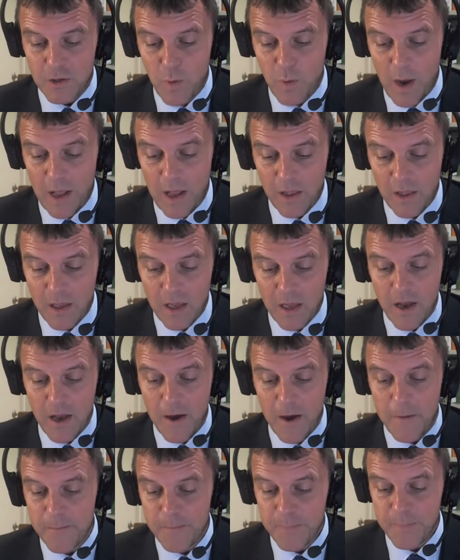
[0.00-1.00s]
well.
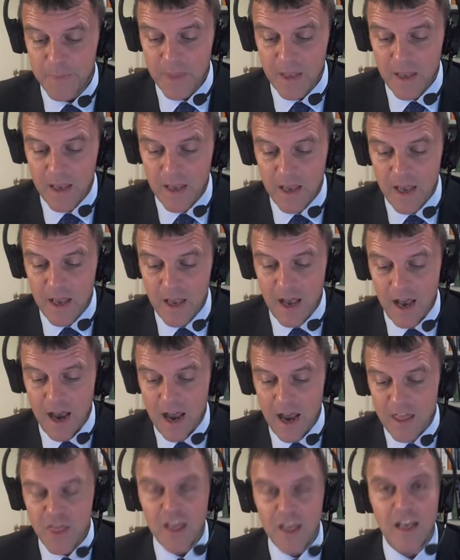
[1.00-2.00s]

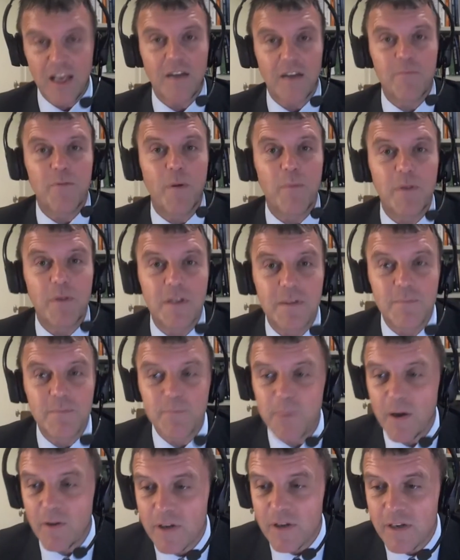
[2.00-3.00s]
I think I've probably
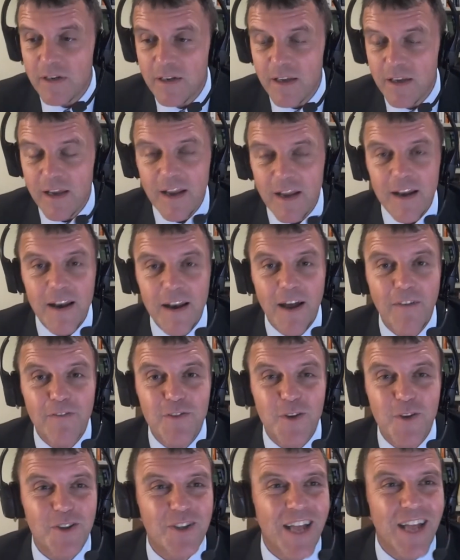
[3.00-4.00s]
spoken enough,
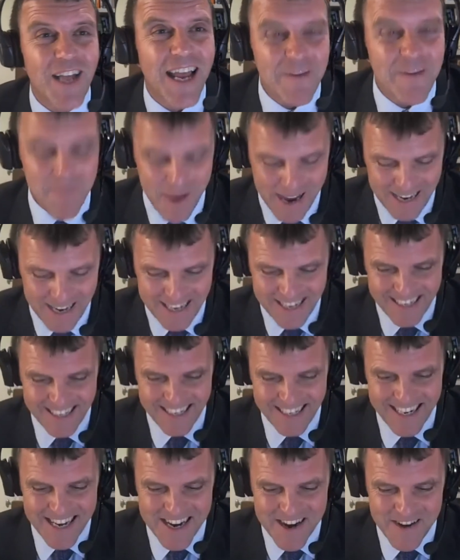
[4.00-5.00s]
so I should hand back
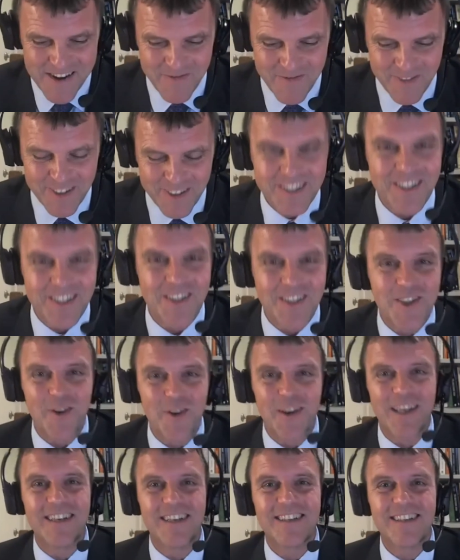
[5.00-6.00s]
to
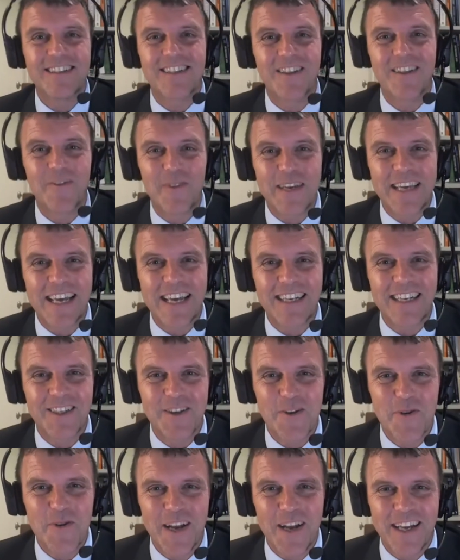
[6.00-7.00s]
Julia so that we can get into
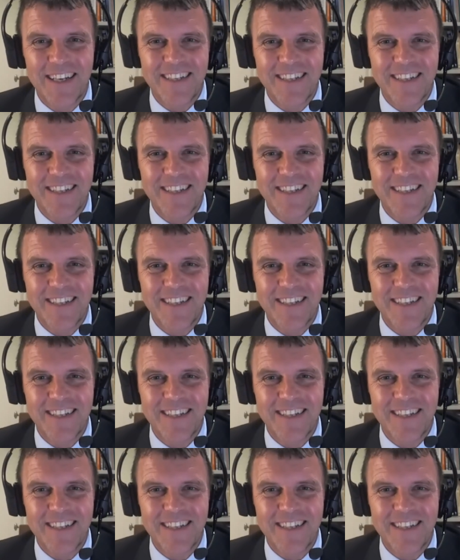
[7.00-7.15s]
Q&A.